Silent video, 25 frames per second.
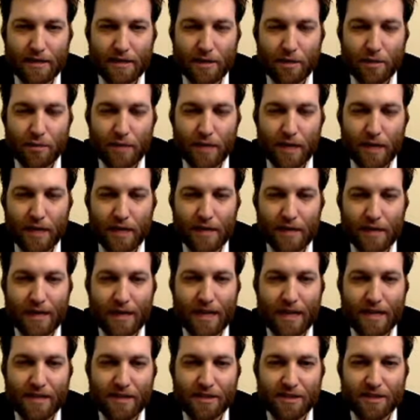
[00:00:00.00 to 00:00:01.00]
domain
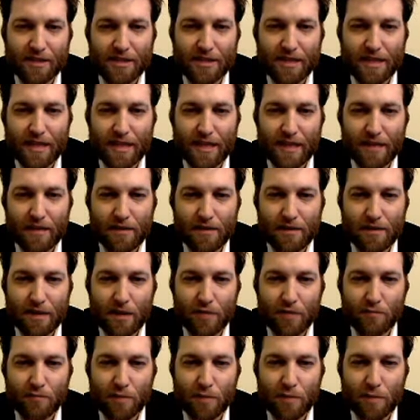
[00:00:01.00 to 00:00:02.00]

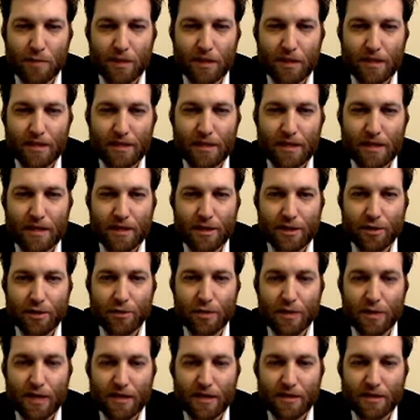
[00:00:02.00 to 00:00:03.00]

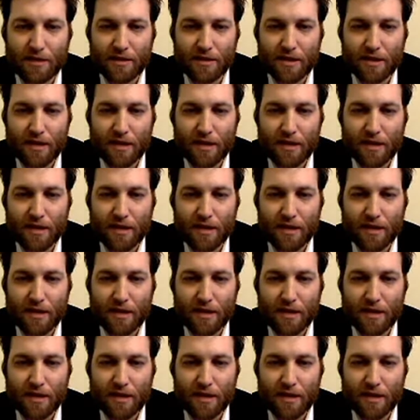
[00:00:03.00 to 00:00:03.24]
scl.ripon.us